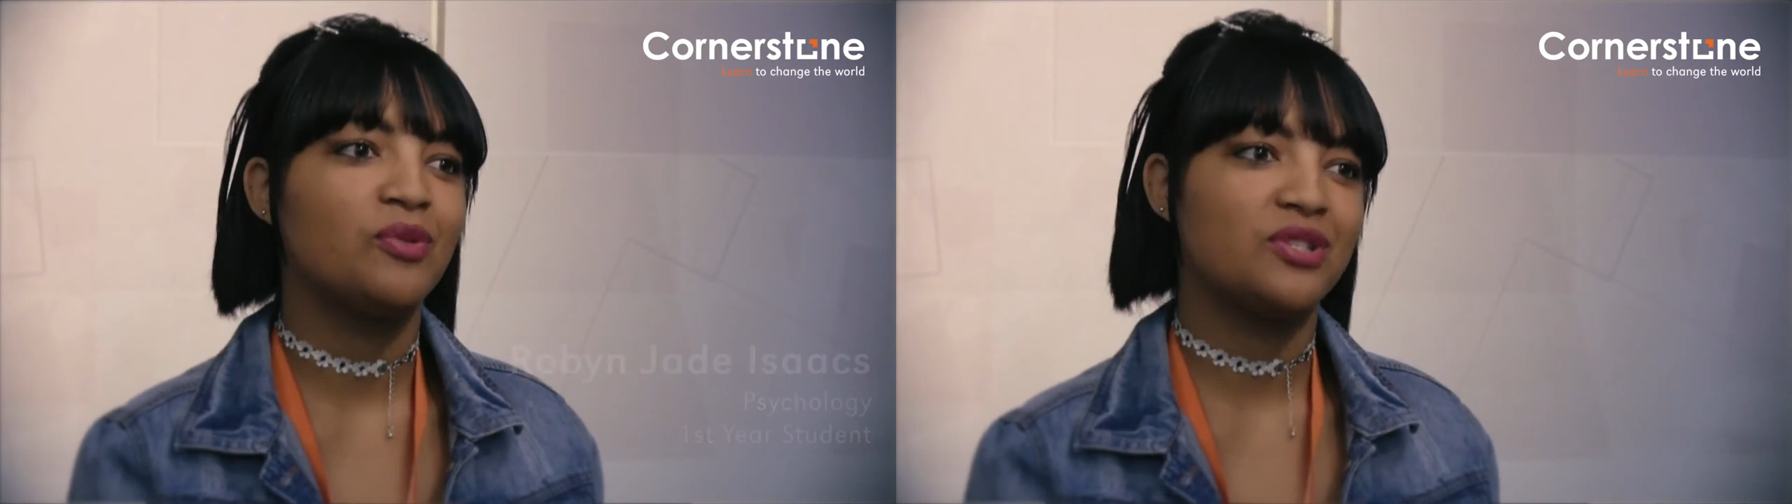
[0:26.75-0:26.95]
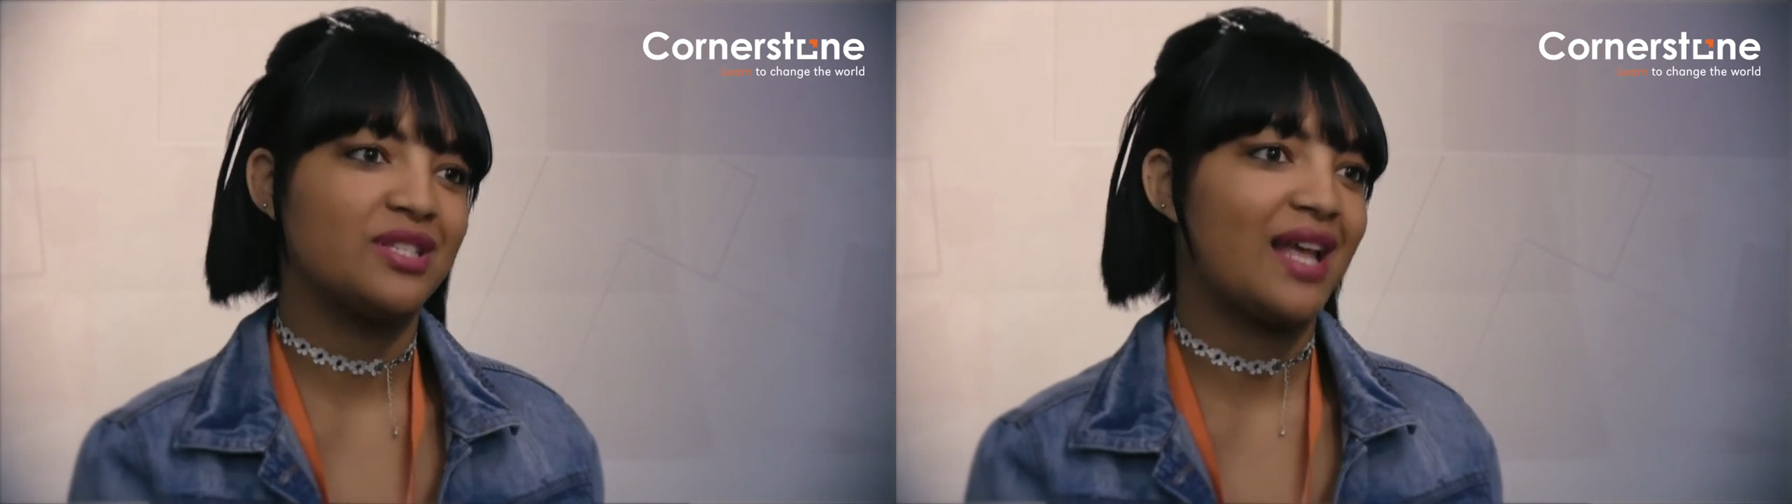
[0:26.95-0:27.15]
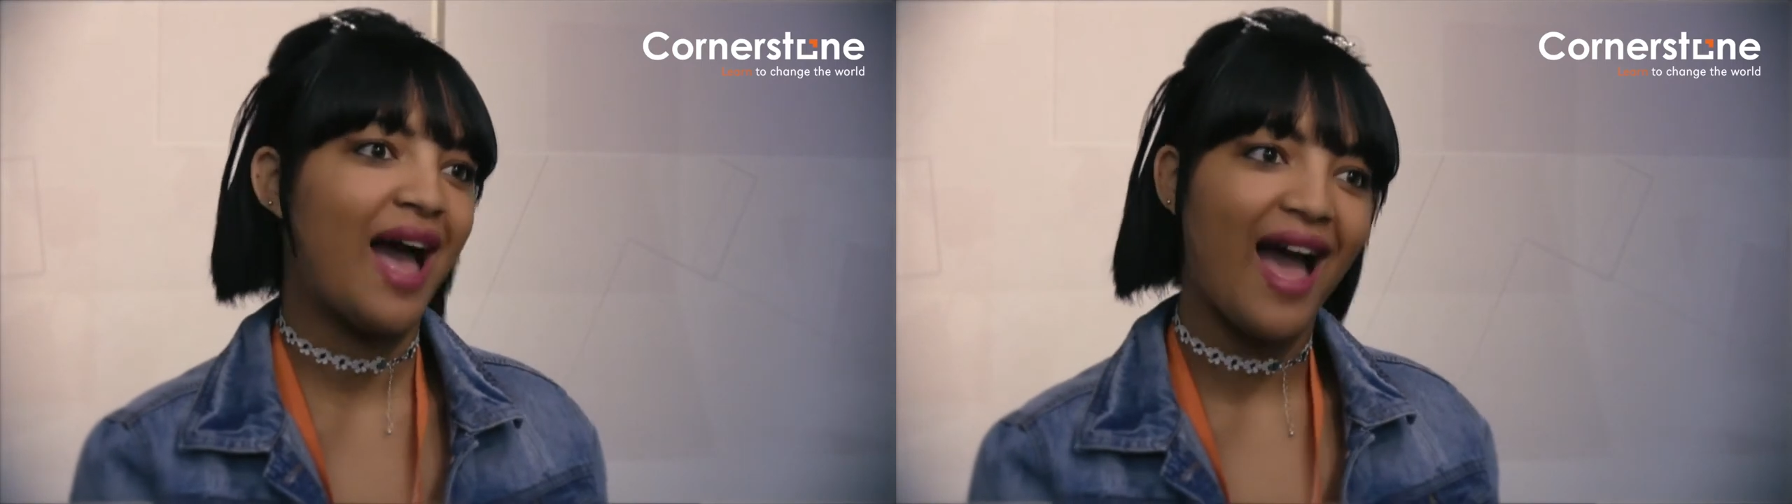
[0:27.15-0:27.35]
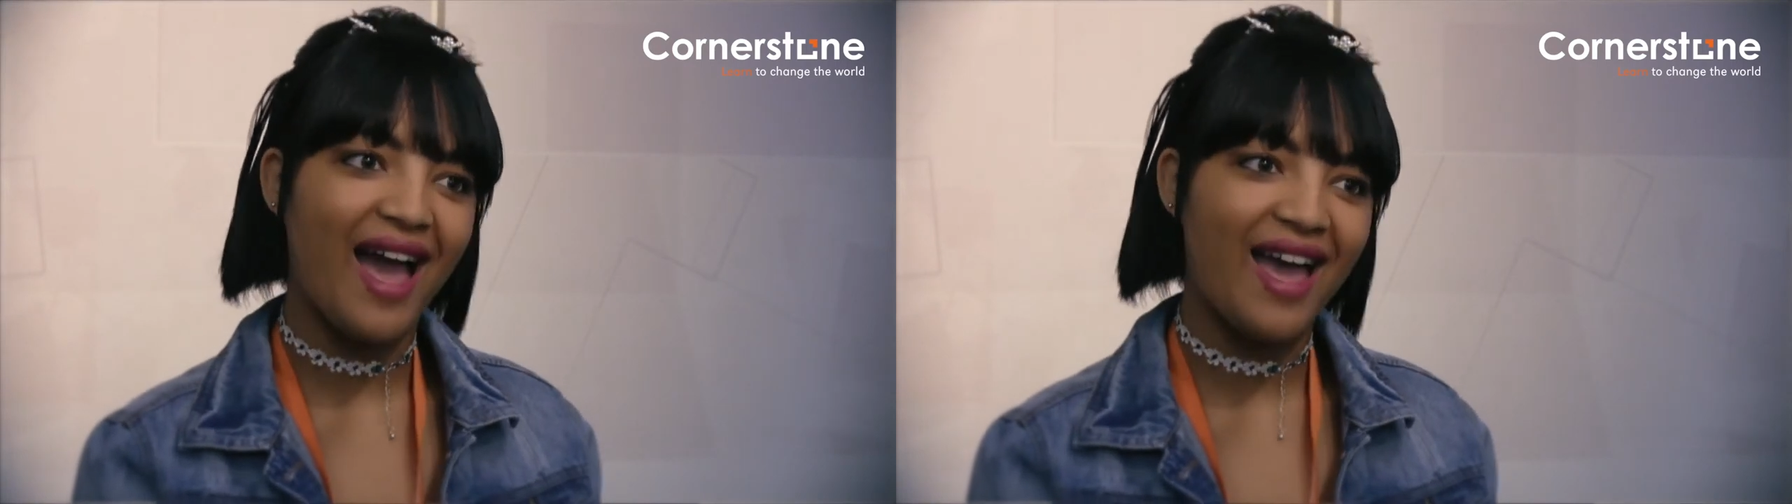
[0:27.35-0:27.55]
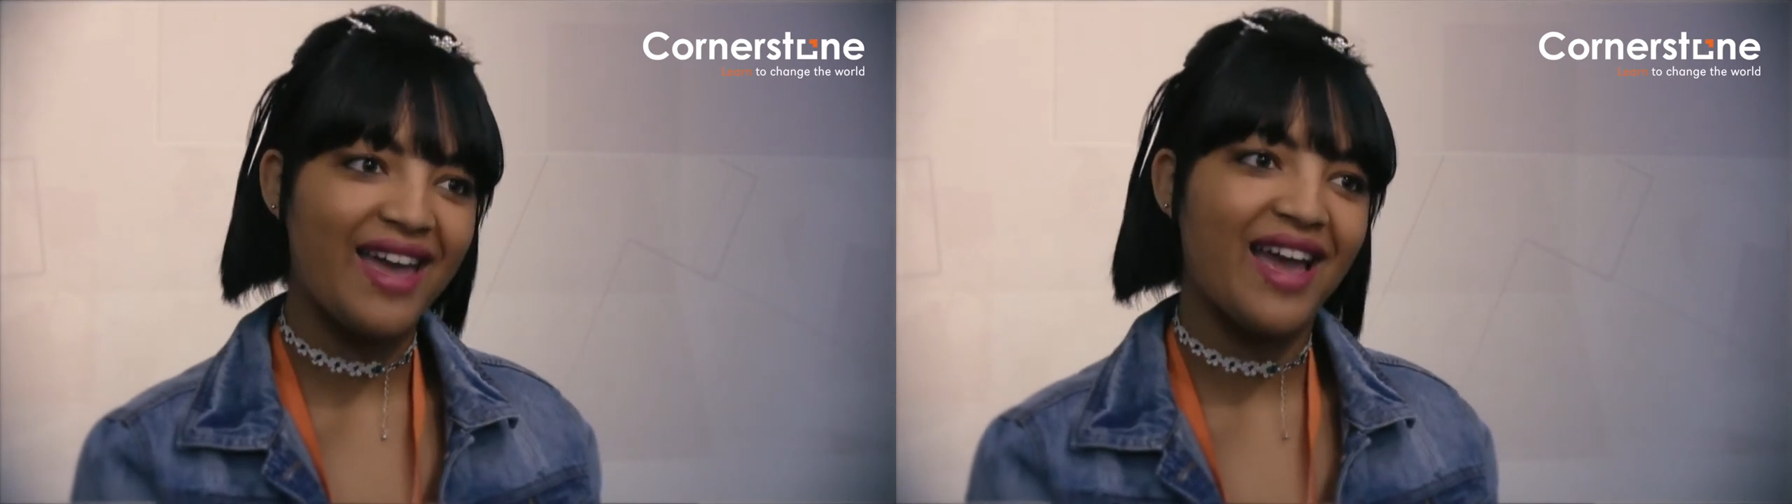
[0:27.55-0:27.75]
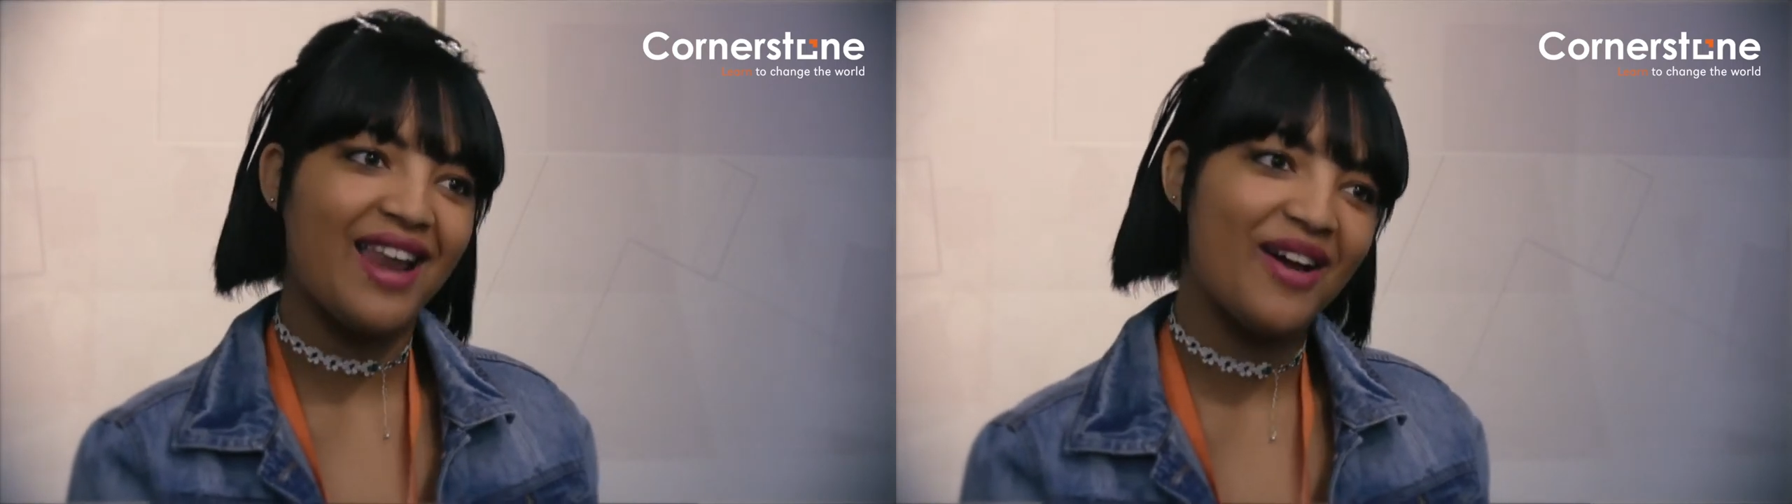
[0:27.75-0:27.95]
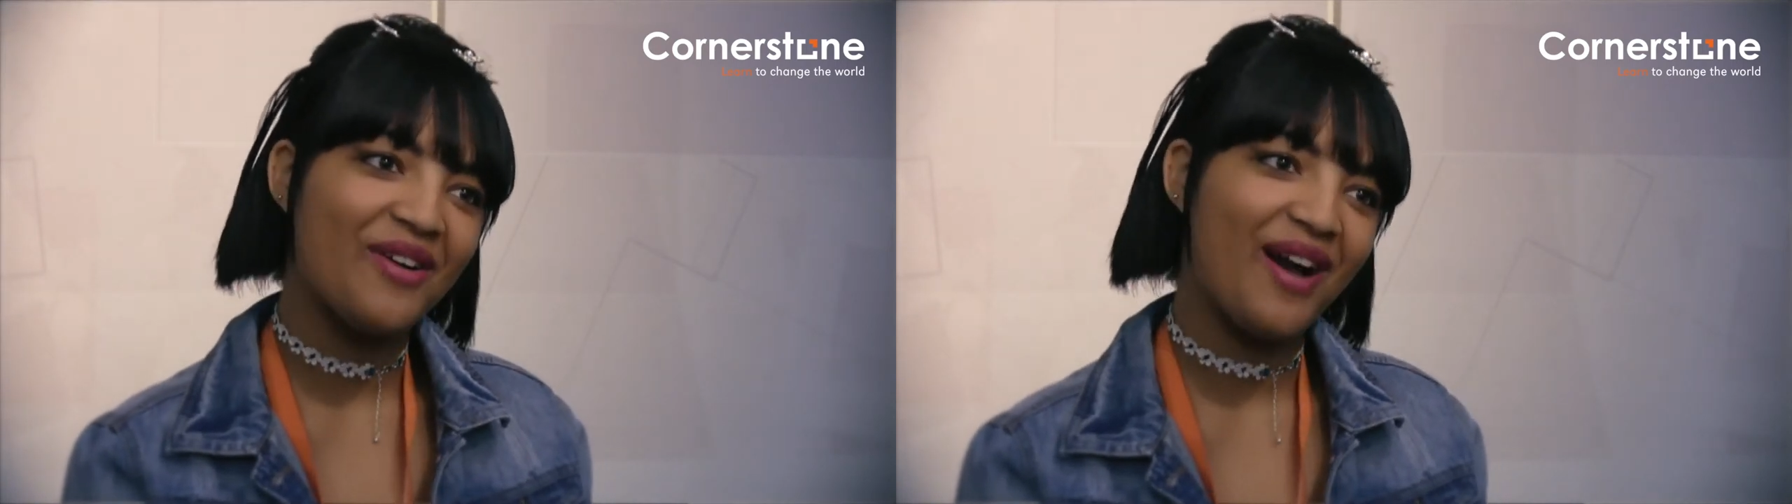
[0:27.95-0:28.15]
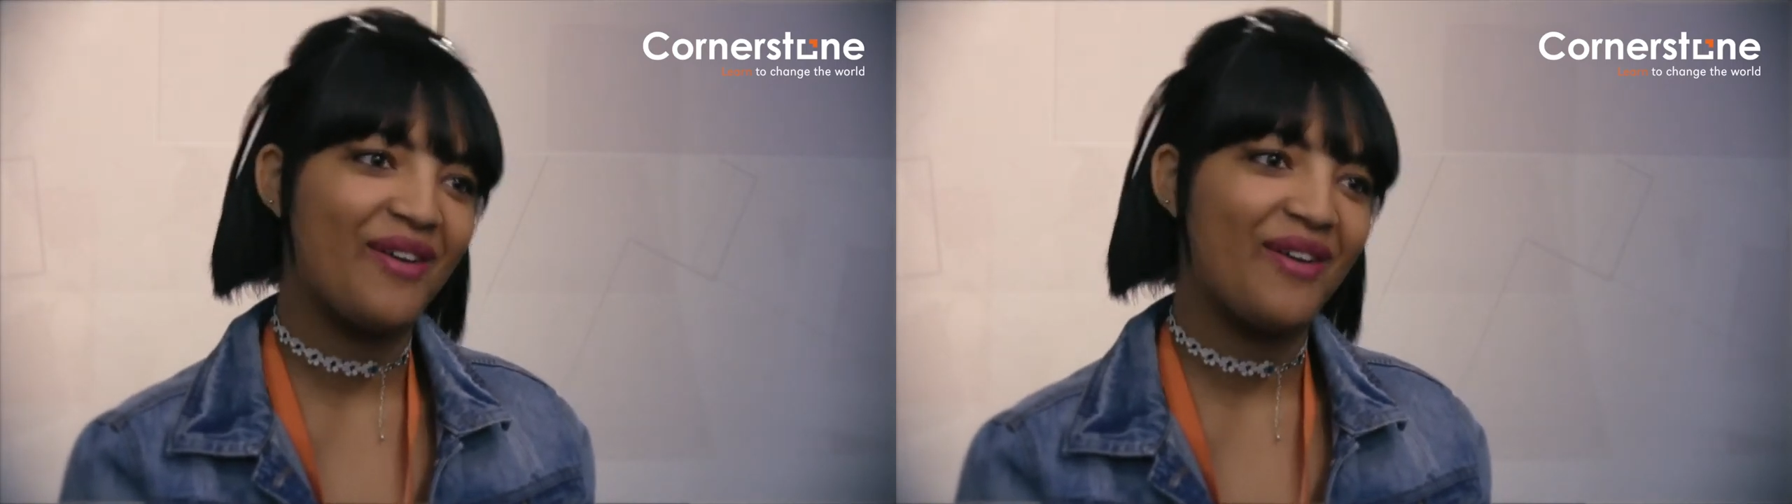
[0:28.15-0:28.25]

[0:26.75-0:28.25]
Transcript: was just hi hello